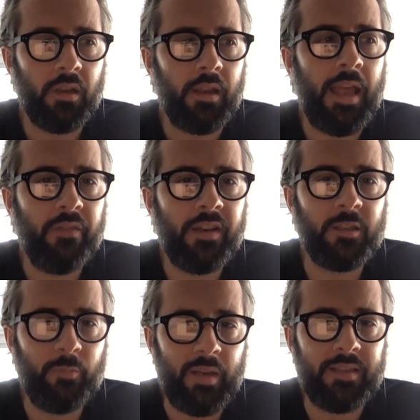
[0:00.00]

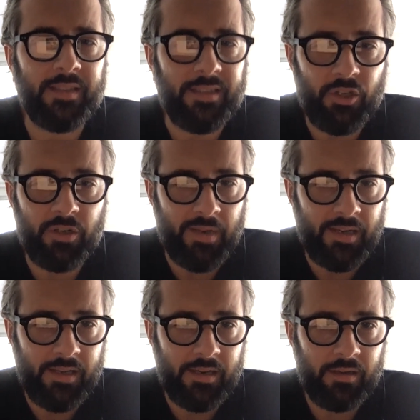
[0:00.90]
evidence-based
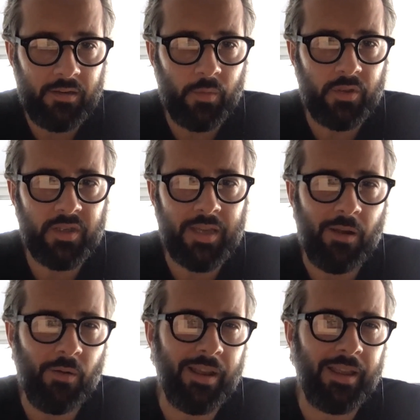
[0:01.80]
decision-making, which is
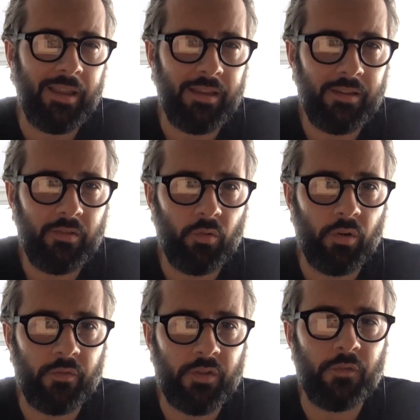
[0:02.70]
how I sort
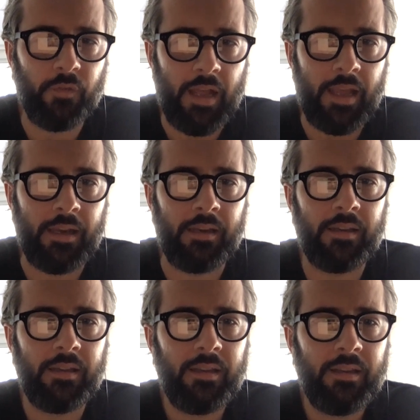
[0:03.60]
of define
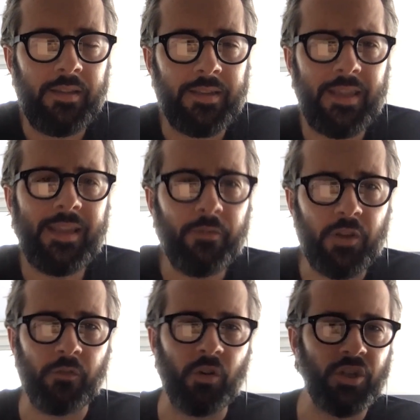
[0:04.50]
this. I think of
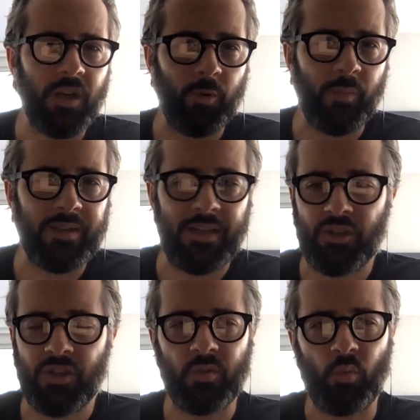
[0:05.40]
conversion
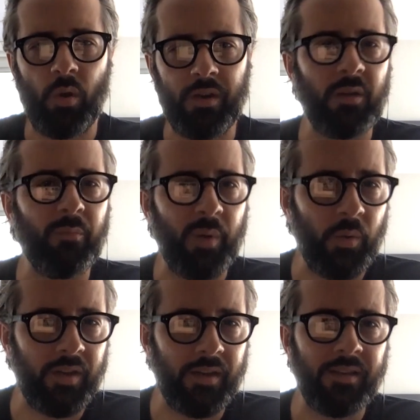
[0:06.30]
optimization as one
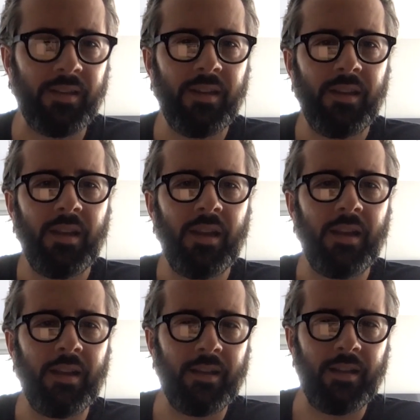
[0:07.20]
component
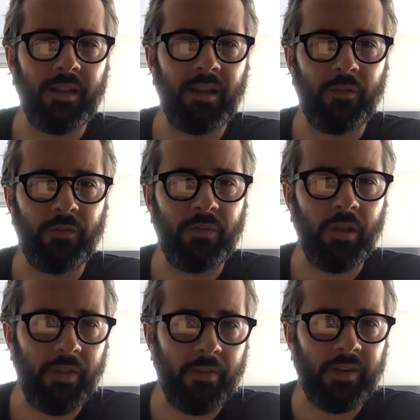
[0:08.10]
of
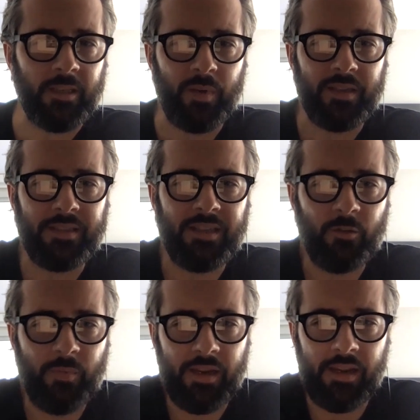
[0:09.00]
evidence-based
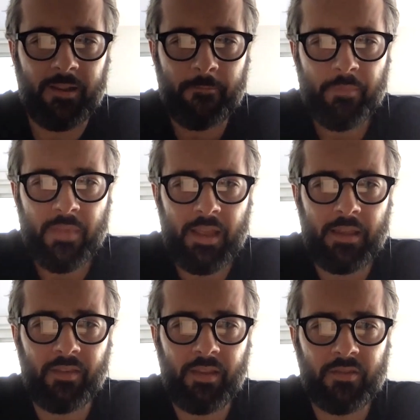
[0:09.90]
decision-making.
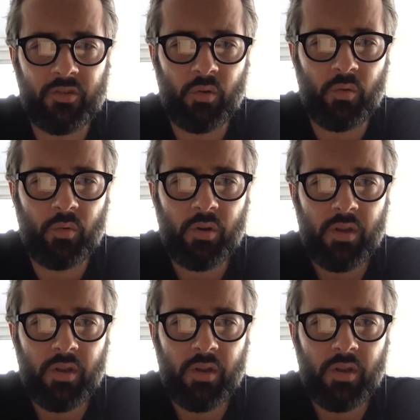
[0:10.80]
And so